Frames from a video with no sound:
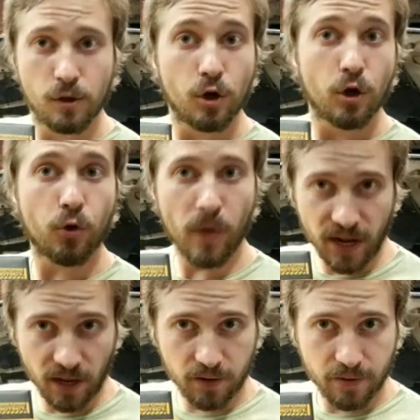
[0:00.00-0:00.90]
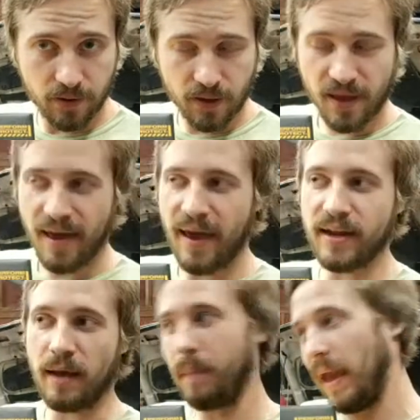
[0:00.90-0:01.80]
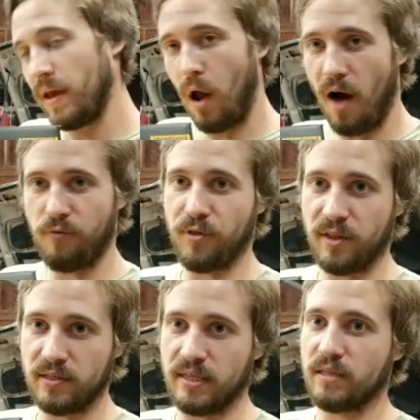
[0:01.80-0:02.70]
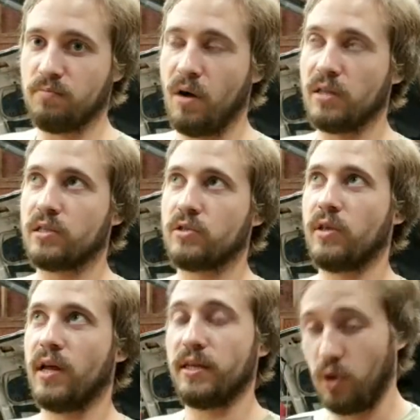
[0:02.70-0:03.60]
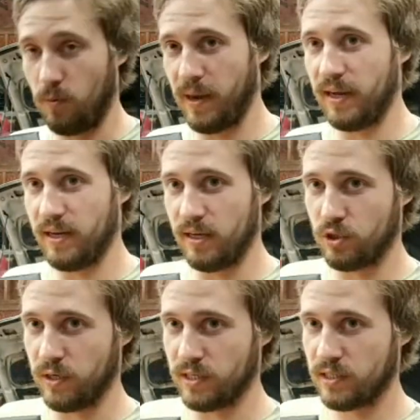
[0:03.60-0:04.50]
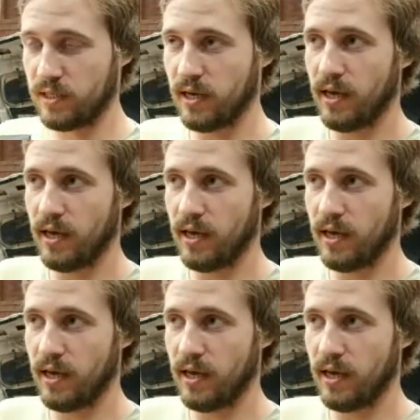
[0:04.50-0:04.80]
credit, and I pay it off within 6 months so that I don't pay any interest,